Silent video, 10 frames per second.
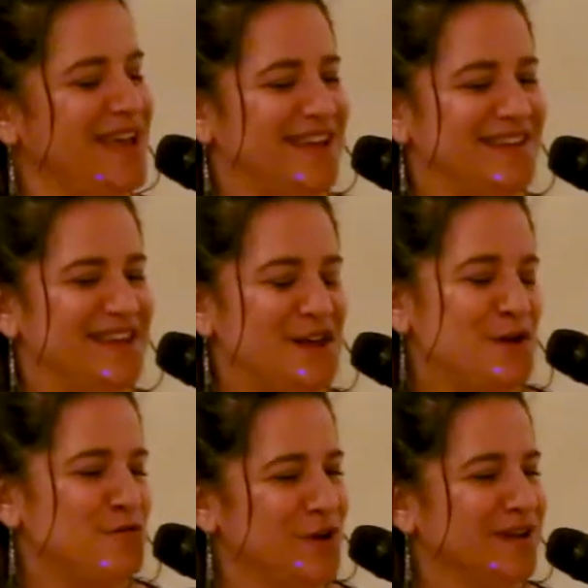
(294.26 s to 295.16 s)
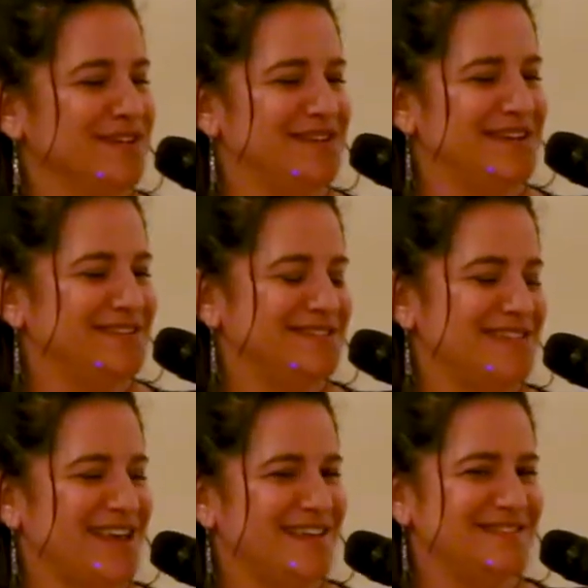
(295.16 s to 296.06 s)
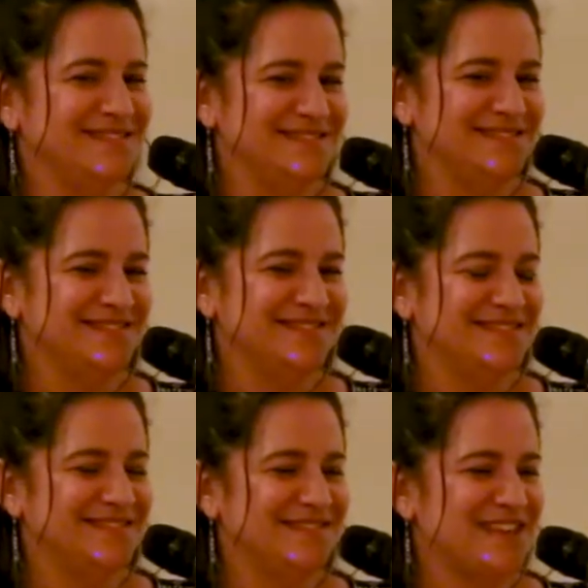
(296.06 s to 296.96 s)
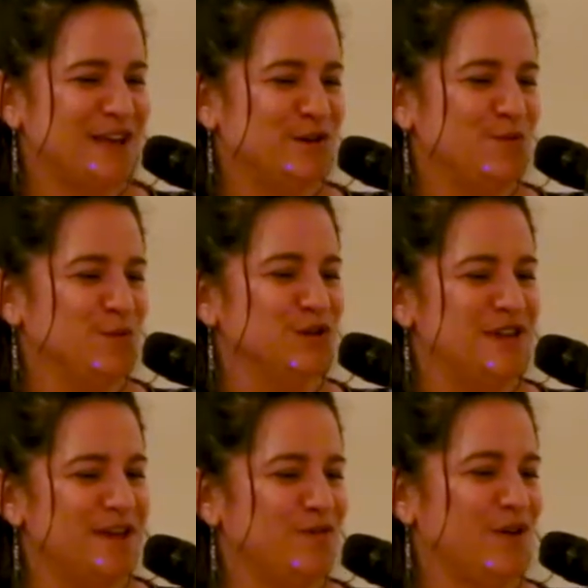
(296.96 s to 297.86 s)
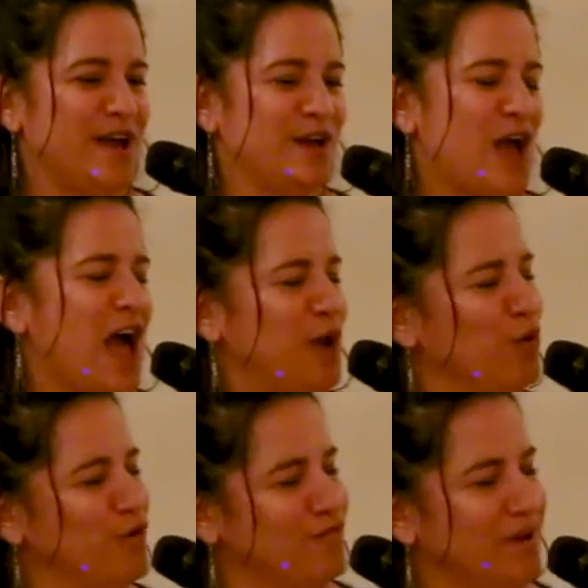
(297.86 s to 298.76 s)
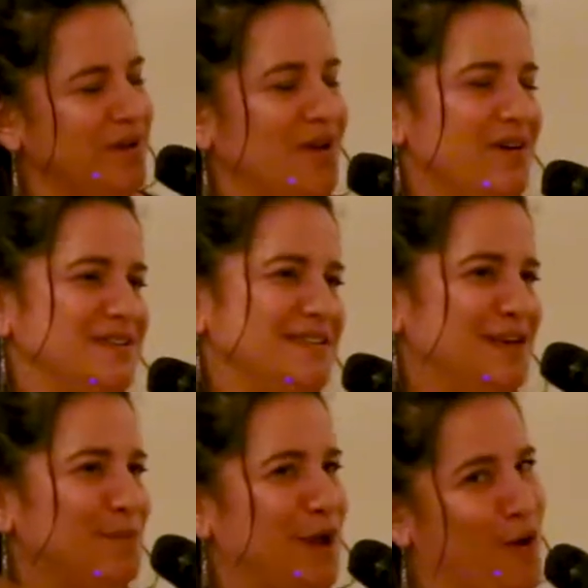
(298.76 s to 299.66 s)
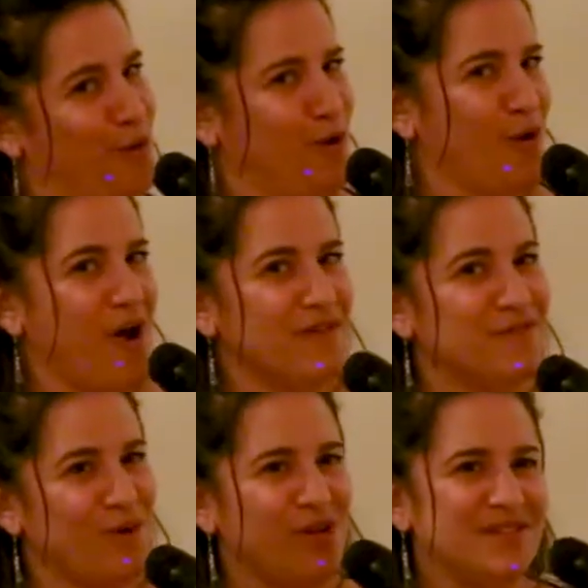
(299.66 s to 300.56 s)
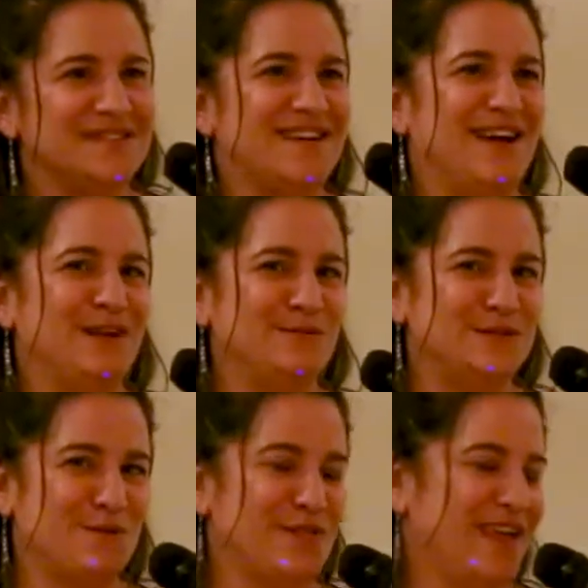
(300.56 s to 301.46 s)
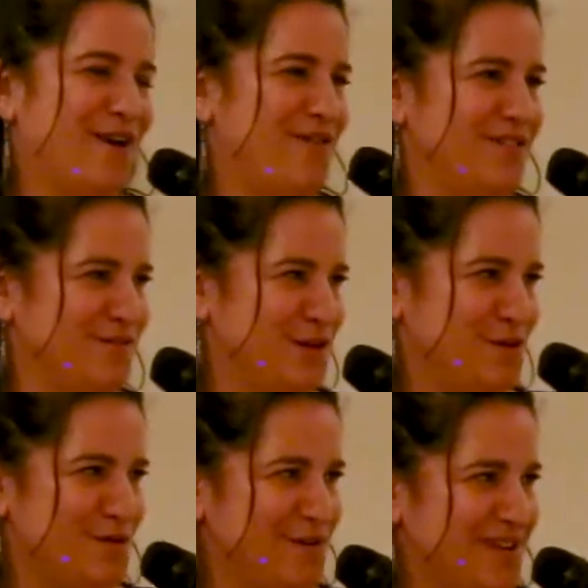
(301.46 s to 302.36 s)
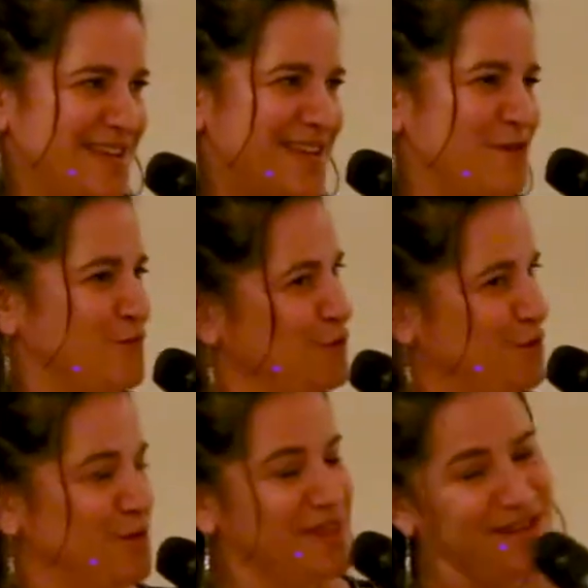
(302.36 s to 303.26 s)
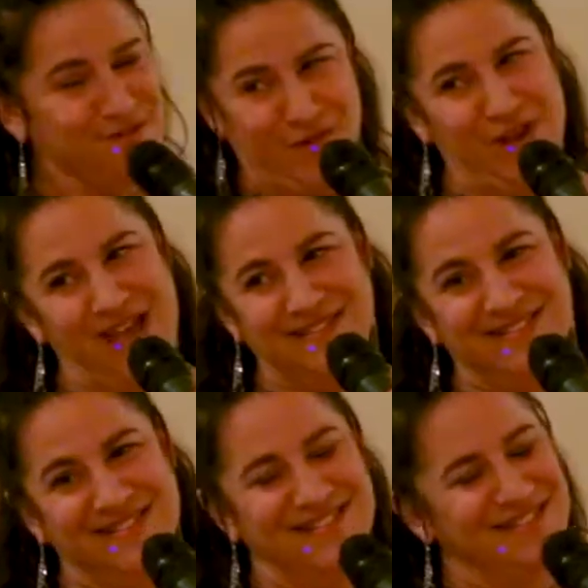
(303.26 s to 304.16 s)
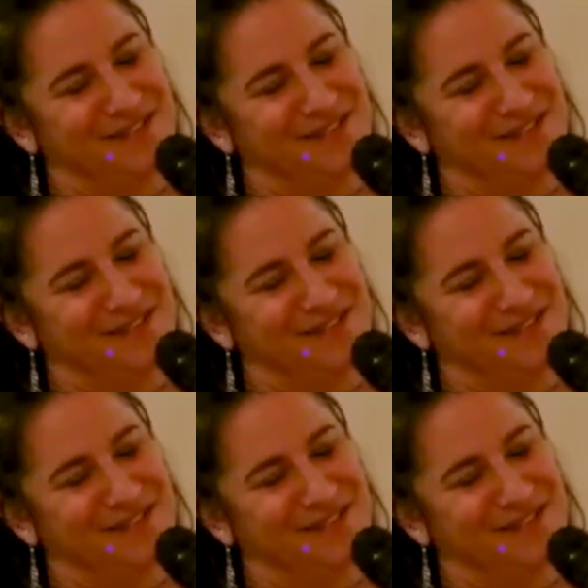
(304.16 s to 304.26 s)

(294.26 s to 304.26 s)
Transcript: and recognized that I will never, I work very hard to take my armor off all the time. So thank all of you for doing that and for yes. And